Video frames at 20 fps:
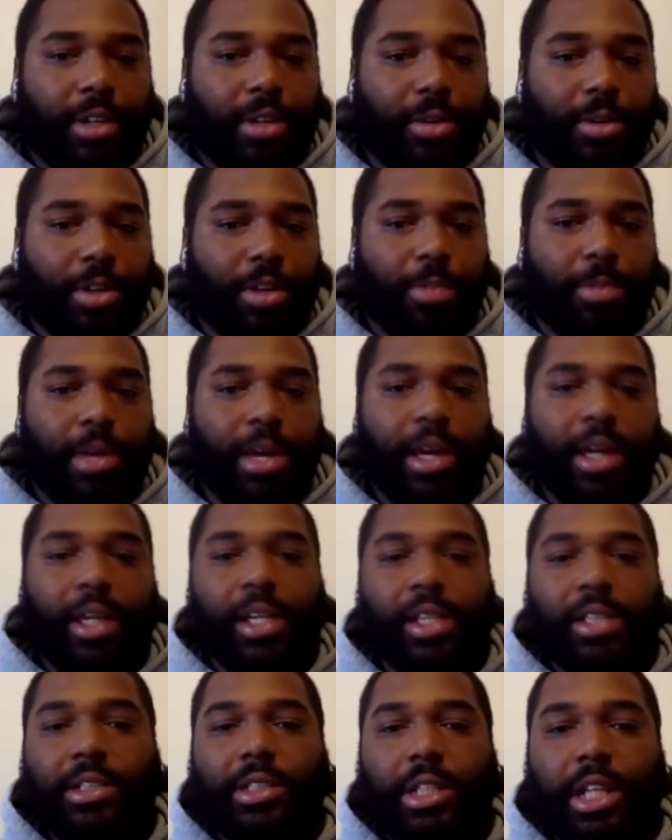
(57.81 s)
quarterback
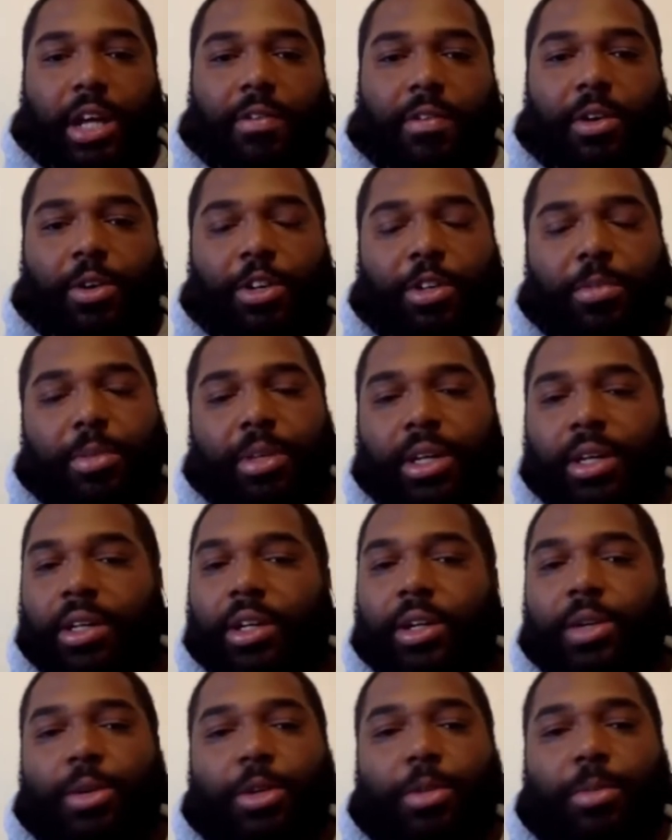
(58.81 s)
is never going to be a good
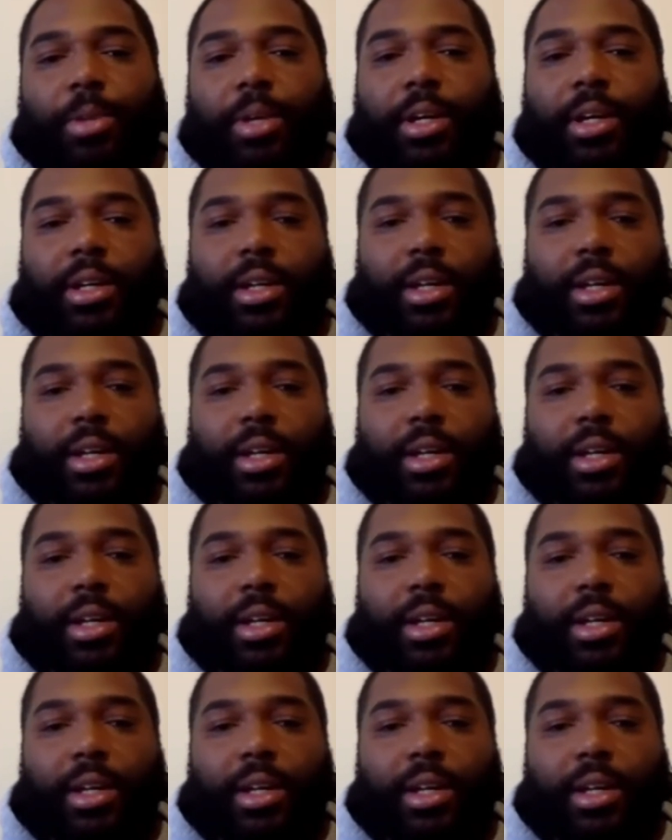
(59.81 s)
quarterback.